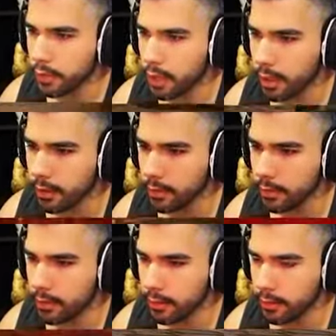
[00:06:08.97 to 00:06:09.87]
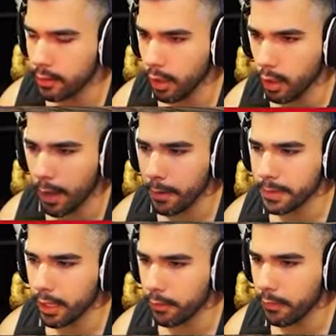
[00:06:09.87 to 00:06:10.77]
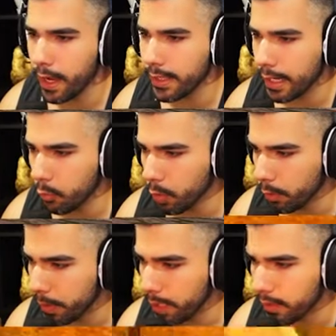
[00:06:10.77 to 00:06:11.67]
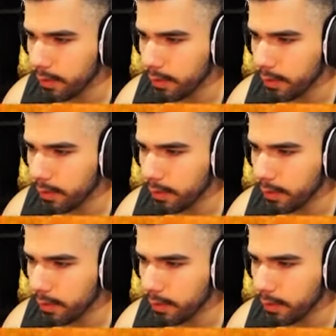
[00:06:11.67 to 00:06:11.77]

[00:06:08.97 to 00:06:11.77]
shotguns, so I'm terrified that it will be.